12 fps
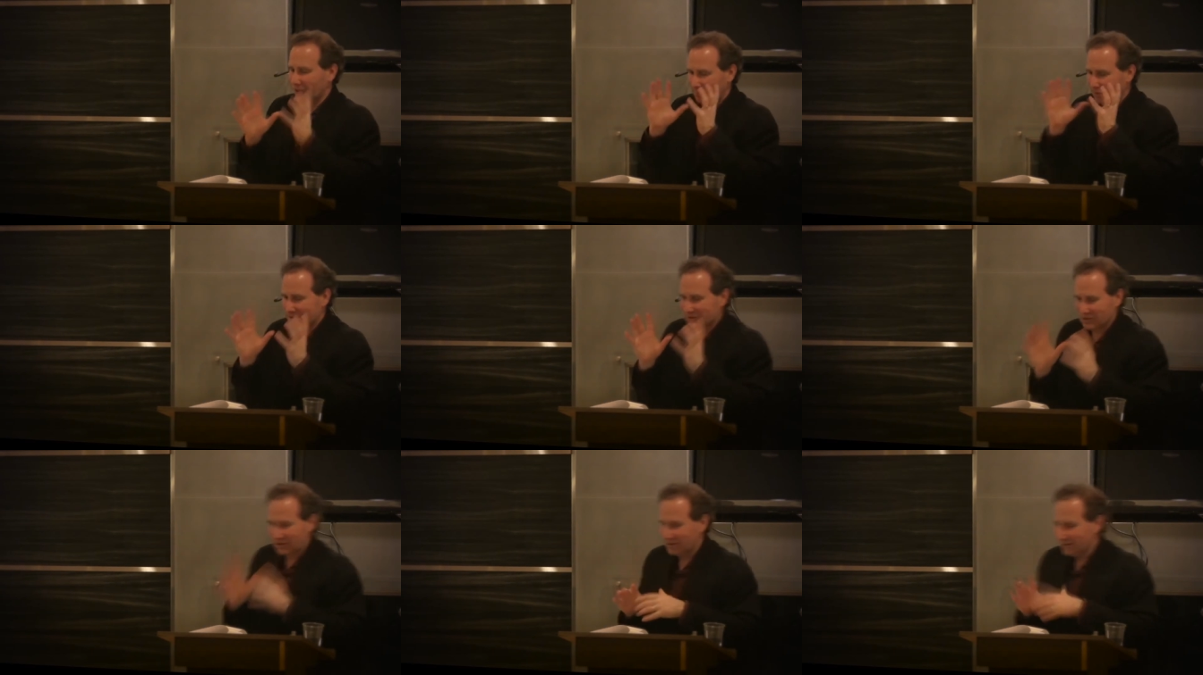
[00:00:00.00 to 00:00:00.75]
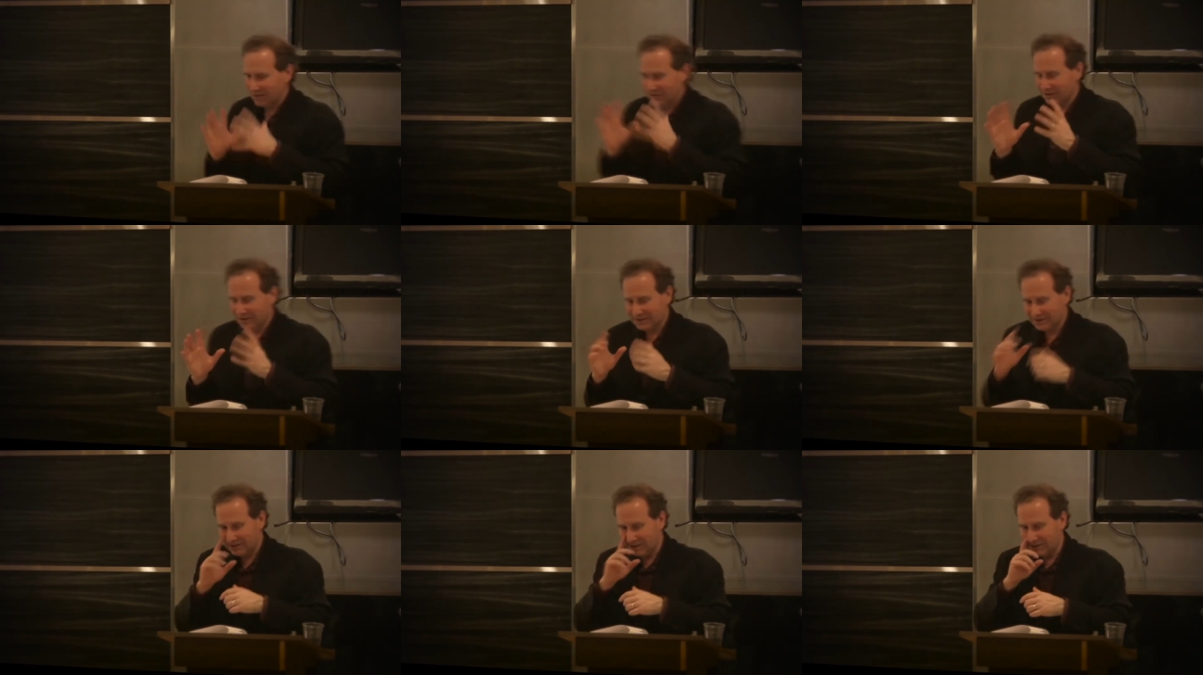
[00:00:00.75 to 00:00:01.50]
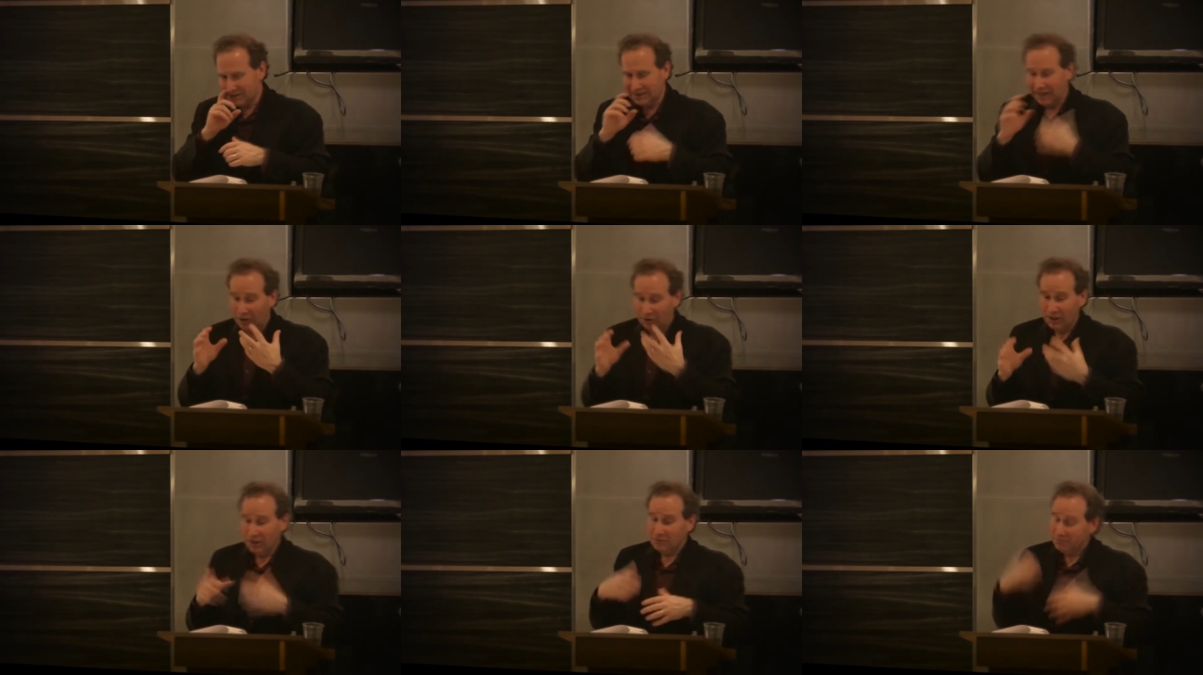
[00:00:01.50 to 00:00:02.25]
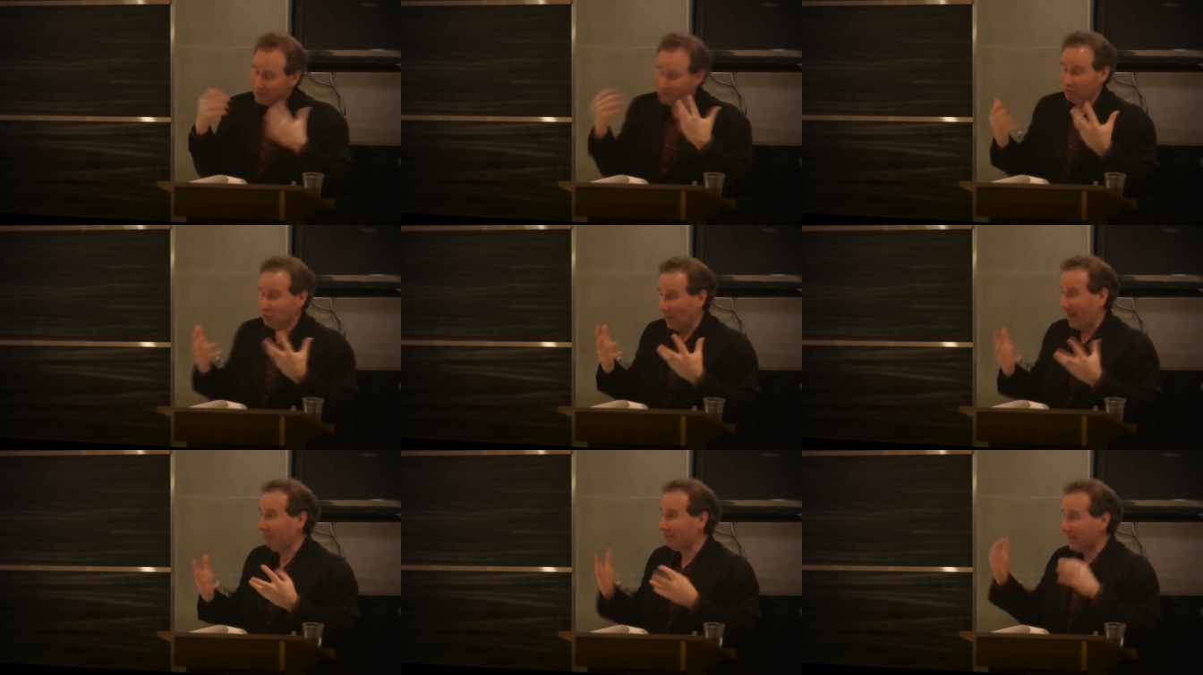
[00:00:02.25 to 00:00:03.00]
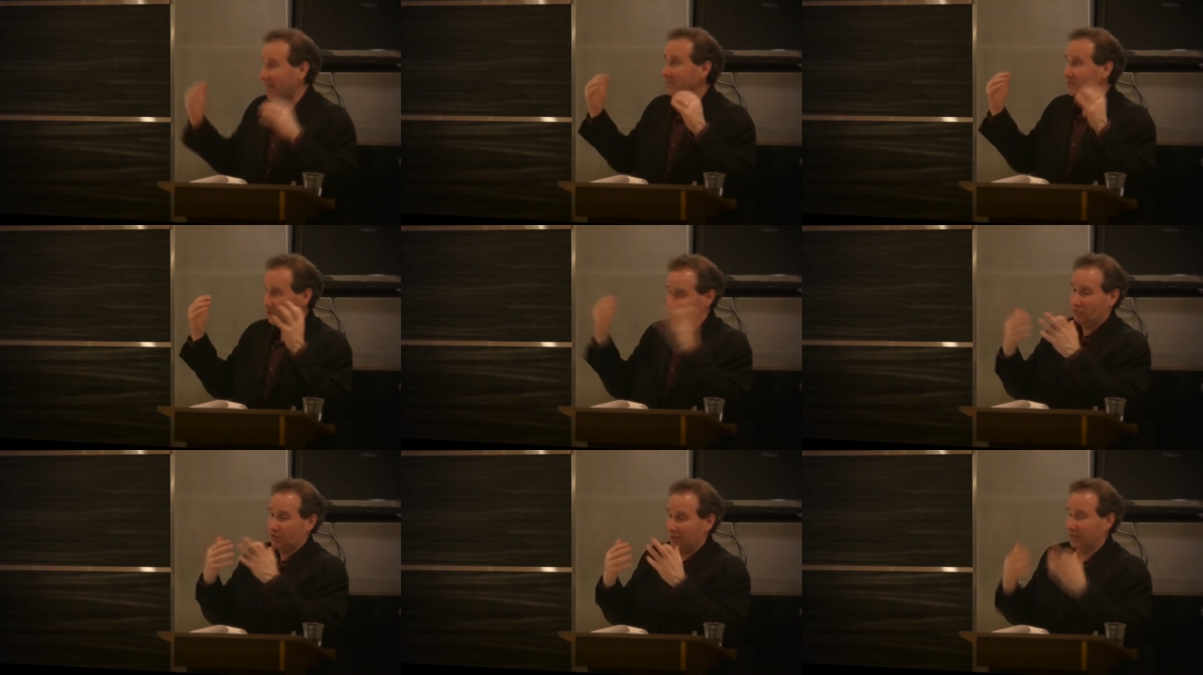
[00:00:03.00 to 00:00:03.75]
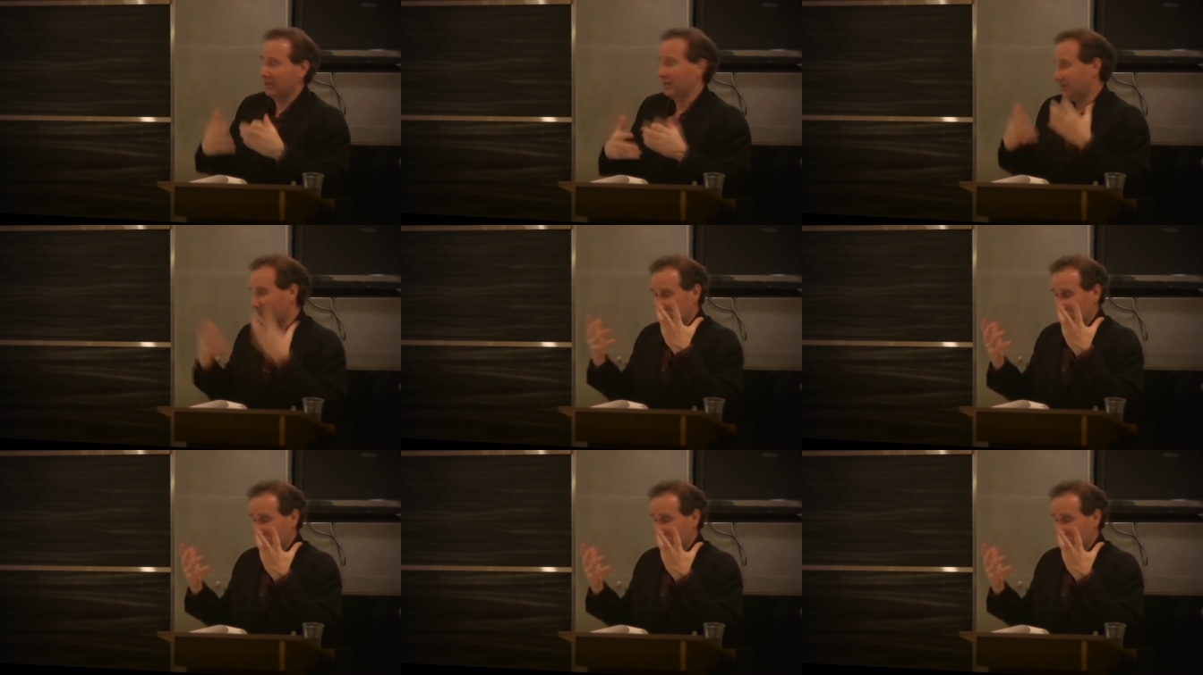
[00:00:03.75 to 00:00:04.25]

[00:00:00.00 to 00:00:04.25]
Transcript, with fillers: I mean, it's, it, it's, it, now, if you have a case and you think that,